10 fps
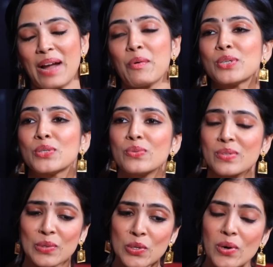I want you to
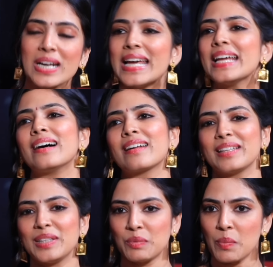look like
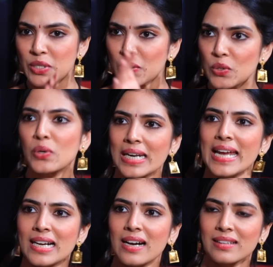Aarti. The moment you look
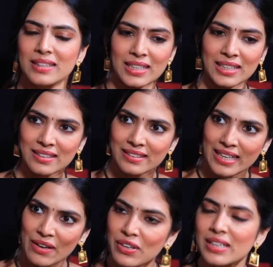like Aarti,
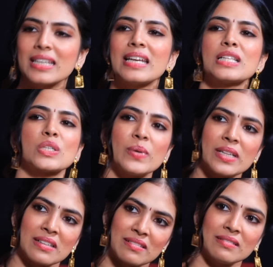everything else
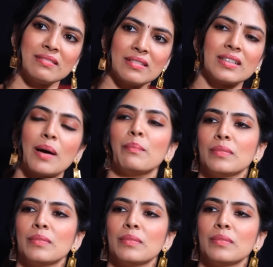will come